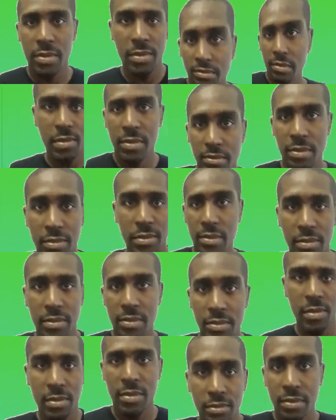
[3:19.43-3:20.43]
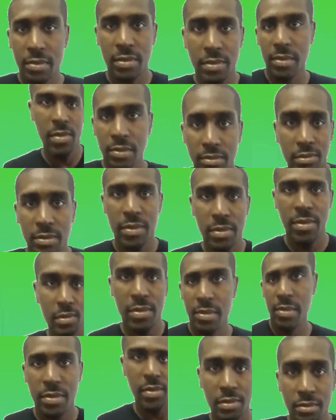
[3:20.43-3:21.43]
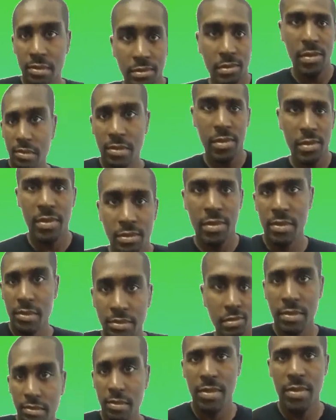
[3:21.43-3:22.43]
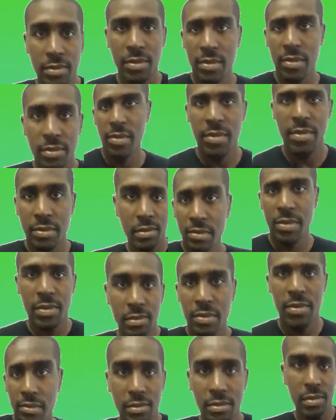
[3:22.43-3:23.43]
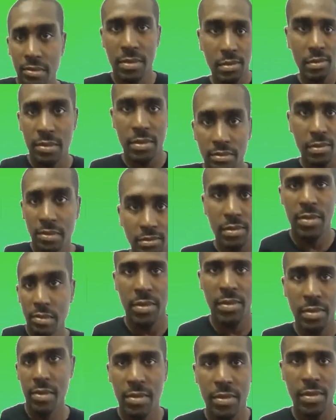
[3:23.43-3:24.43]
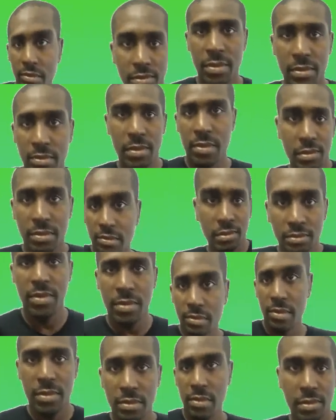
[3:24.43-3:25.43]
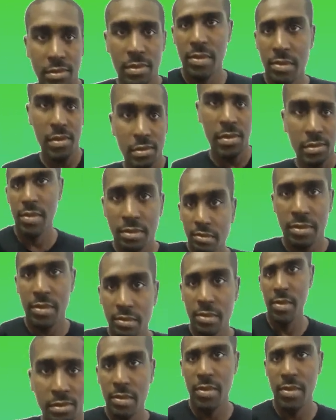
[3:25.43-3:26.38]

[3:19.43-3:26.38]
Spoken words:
So when we translate that to another language, they might use the wrong term.